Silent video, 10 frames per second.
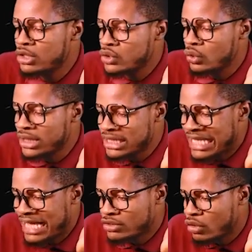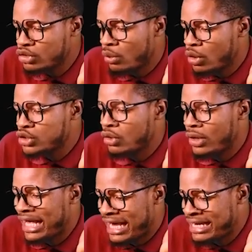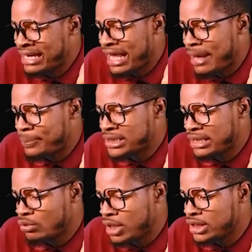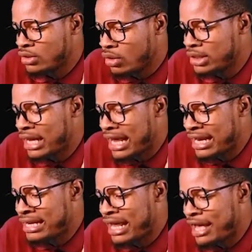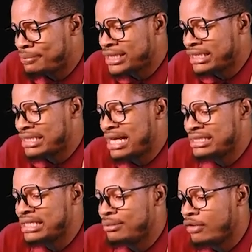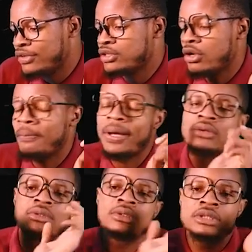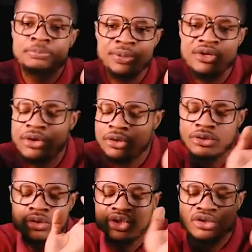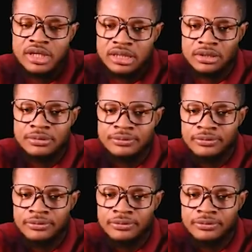So this guy is called your what? Your N-heptane. What is it called? N-heptane. That's the name of this compound. It's period. No stress.